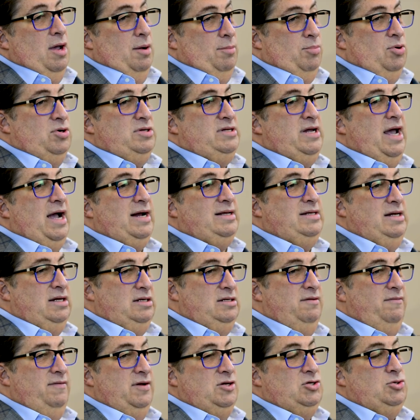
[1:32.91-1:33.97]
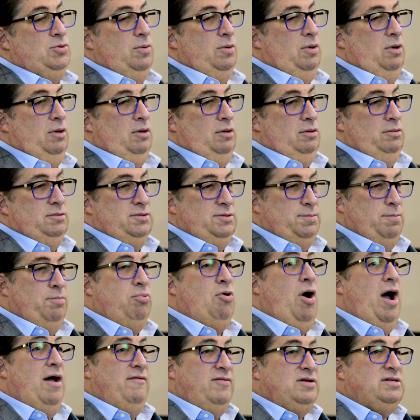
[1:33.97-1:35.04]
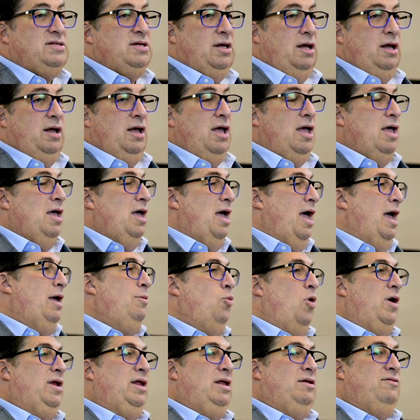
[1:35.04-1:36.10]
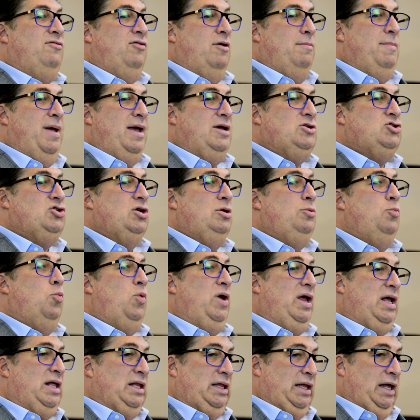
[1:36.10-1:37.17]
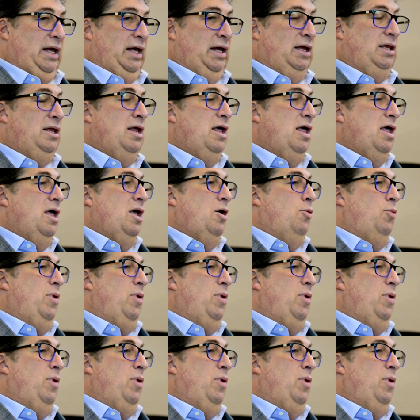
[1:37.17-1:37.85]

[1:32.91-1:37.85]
protect individuals' privacy and what information we glean.